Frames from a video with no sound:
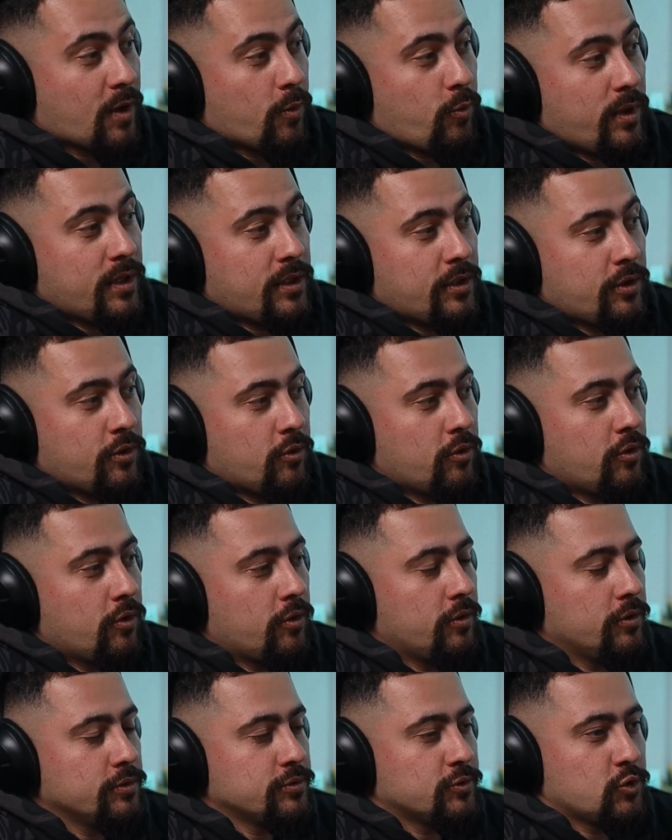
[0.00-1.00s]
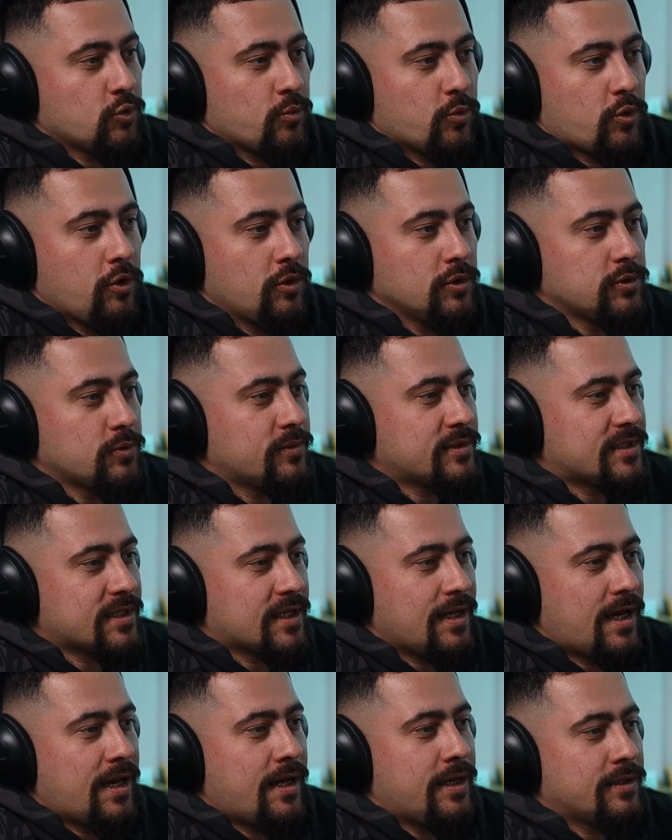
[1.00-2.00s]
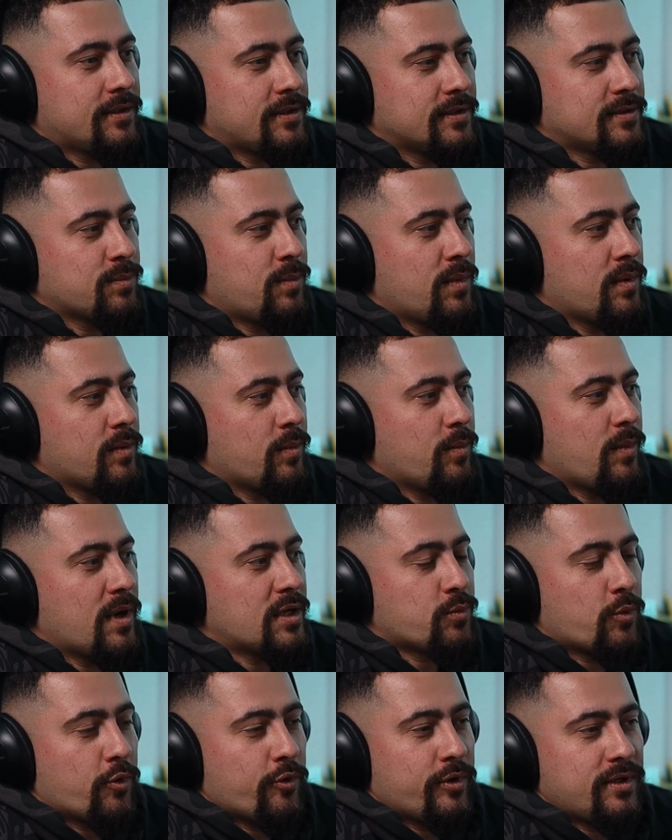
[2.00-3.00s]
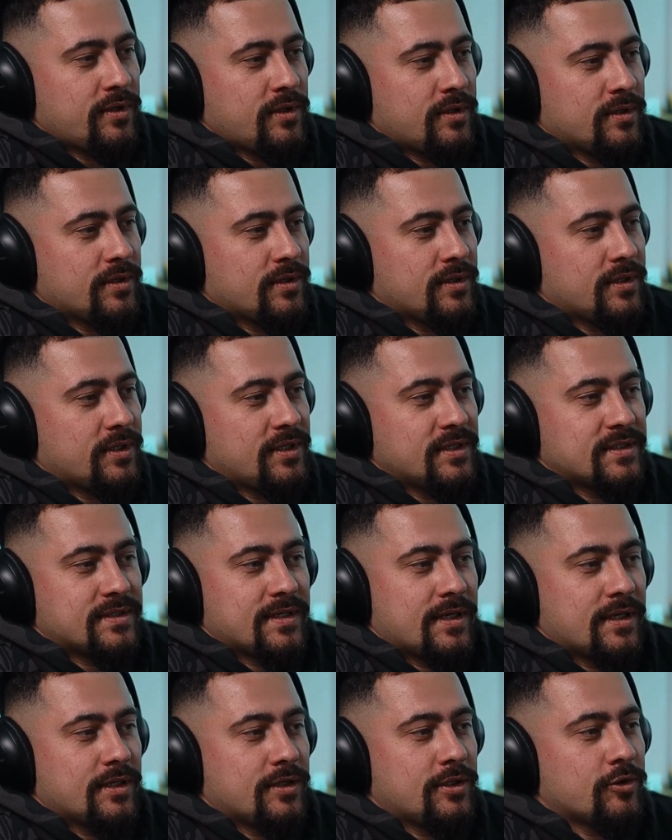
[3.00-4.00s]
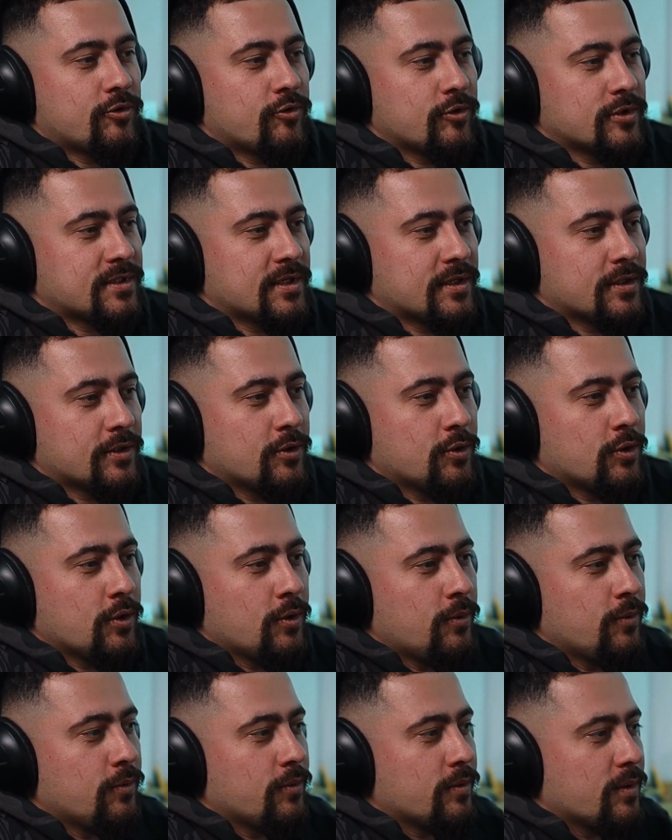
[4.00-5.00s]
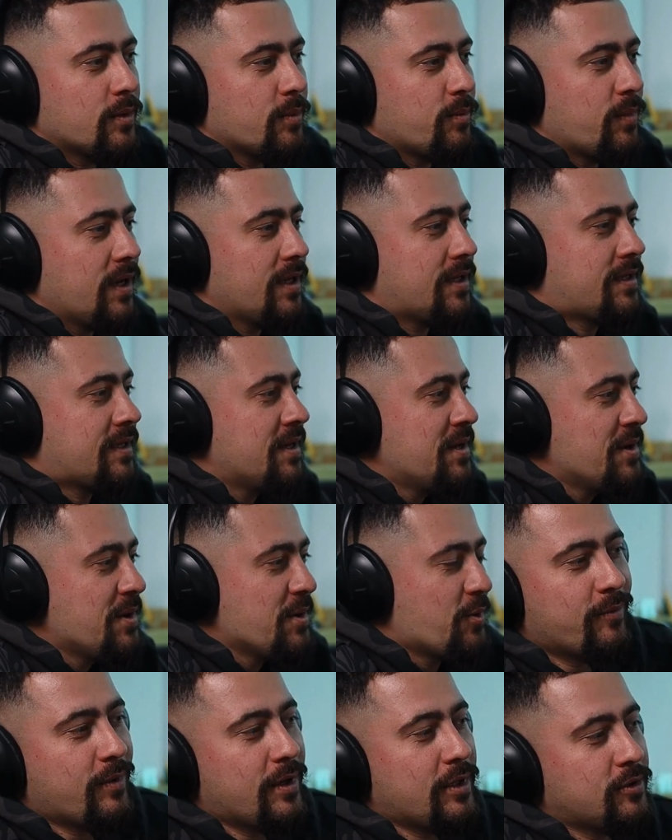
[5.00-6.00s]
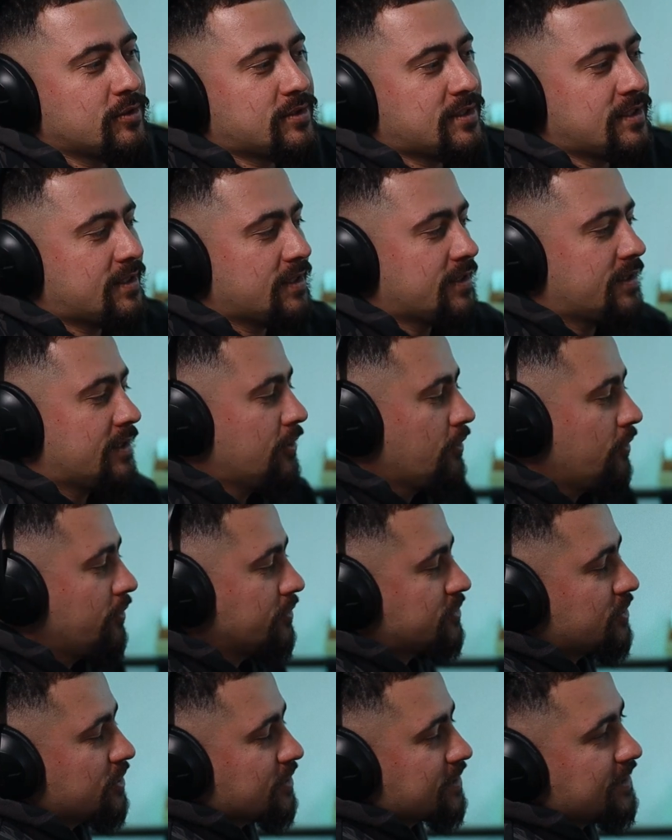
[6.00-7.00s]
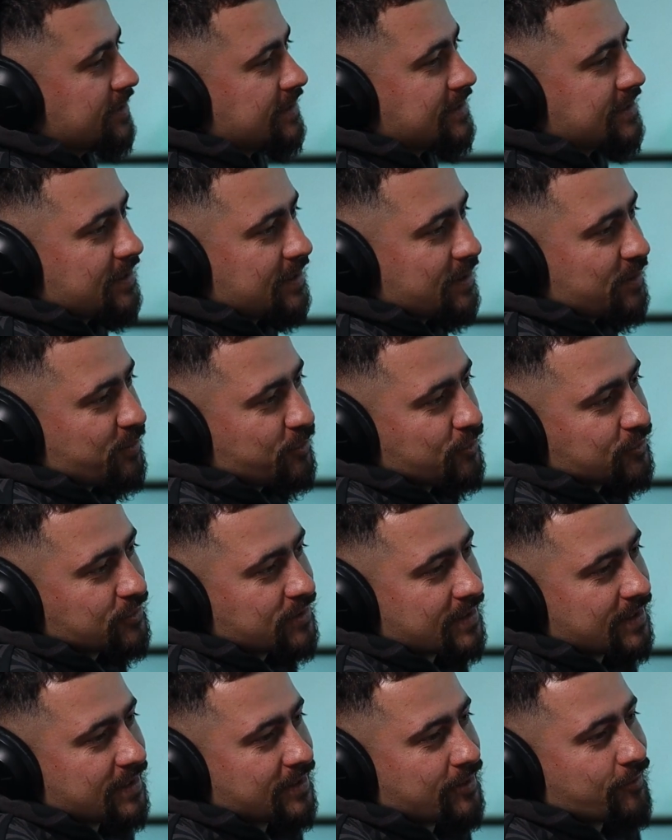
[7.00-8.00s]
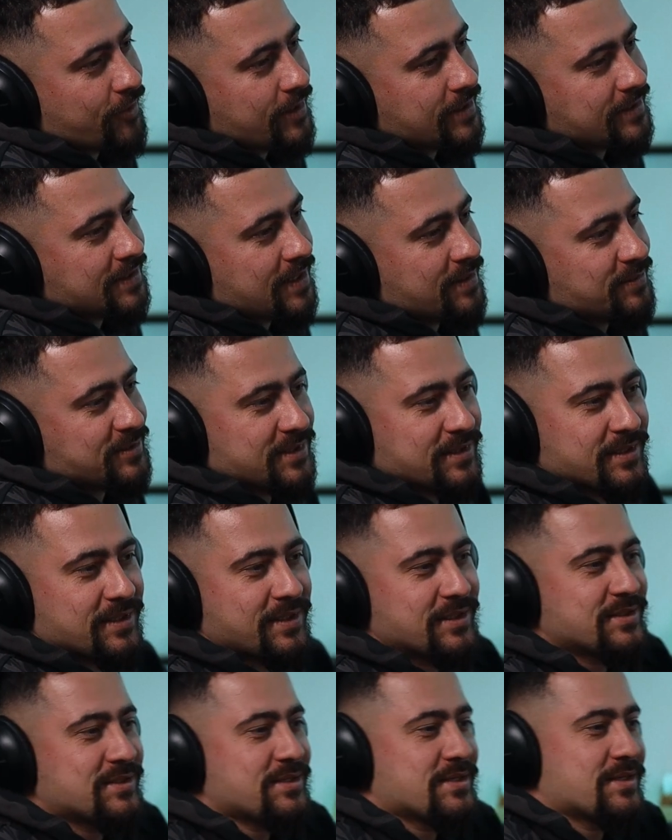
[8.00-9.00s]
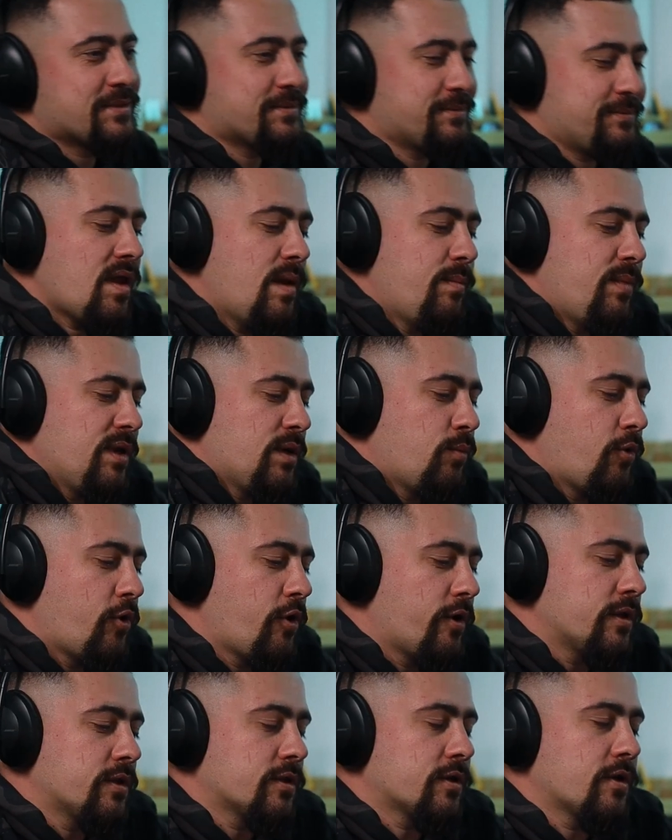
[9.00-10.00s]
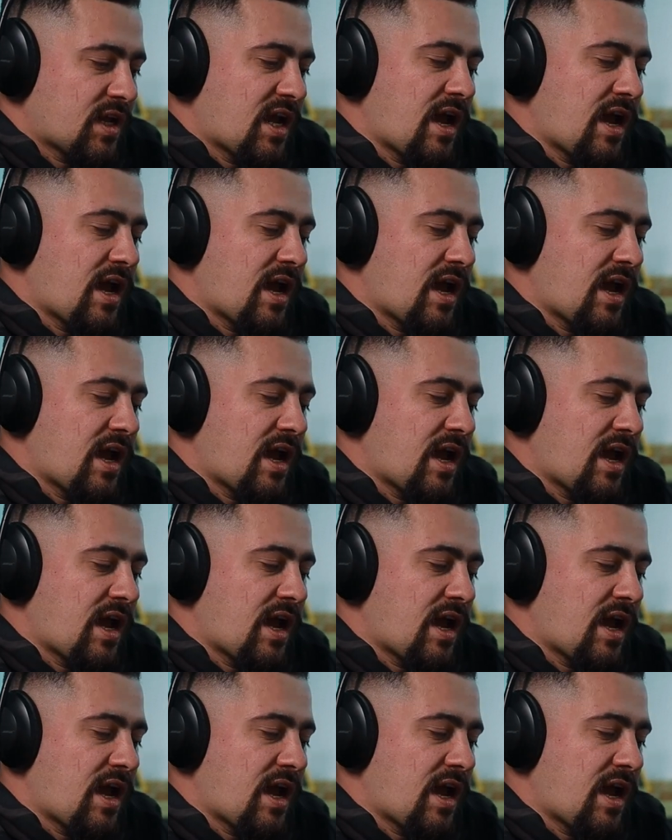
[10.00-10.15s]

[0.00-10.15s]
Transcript: When you're on Zoom calls with the client, it's much more easy and interesting, But when you're sitting alone, just listening to music and grade something, it's a bit boring.